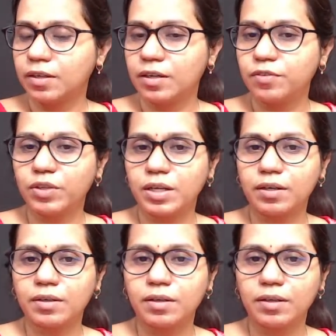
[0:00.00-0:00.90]
If there
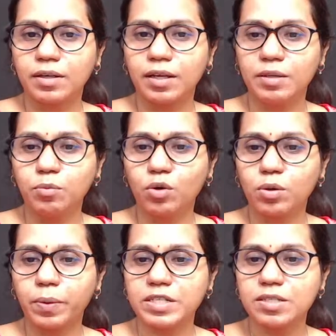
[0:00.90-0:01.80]
are any more
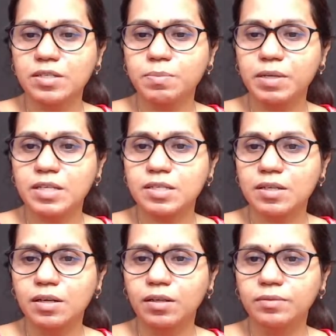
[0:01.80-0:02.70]
questions, please
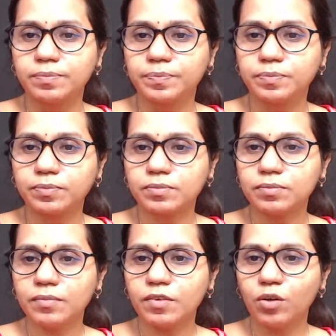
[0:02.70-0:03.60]

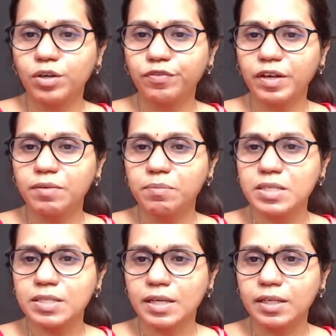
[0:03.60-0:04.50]
or if I
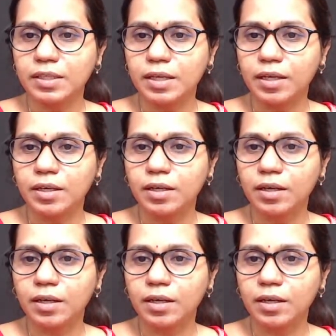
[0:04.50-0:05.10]
missed anything.